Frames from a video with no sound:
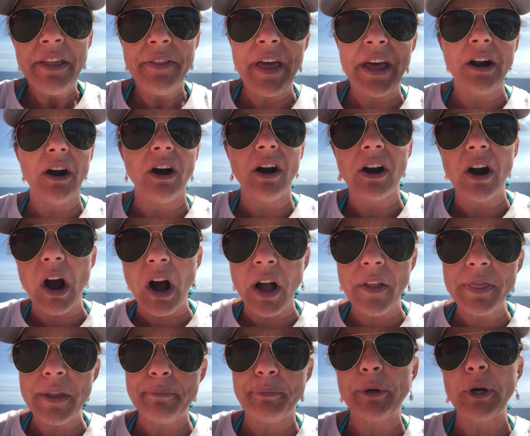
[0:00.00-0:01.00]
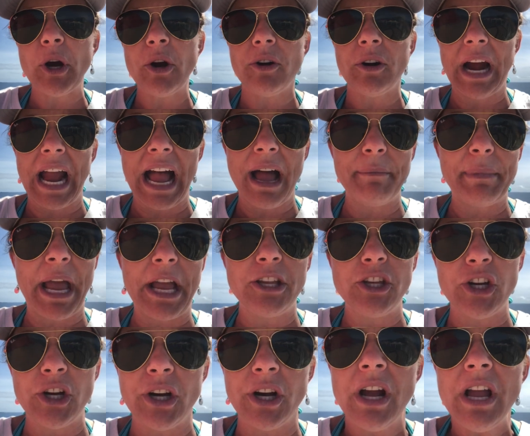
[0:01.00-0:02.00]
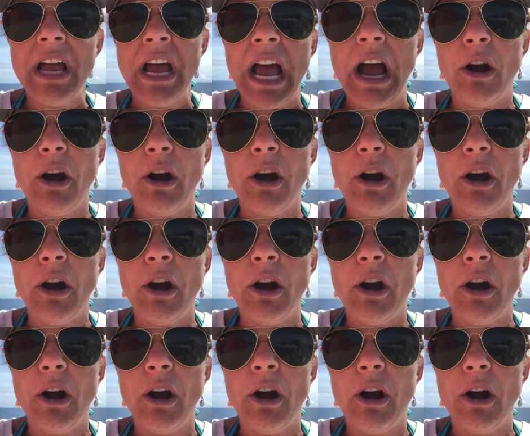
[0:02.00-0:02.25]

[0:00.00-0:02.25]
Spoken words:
that are on the program and you're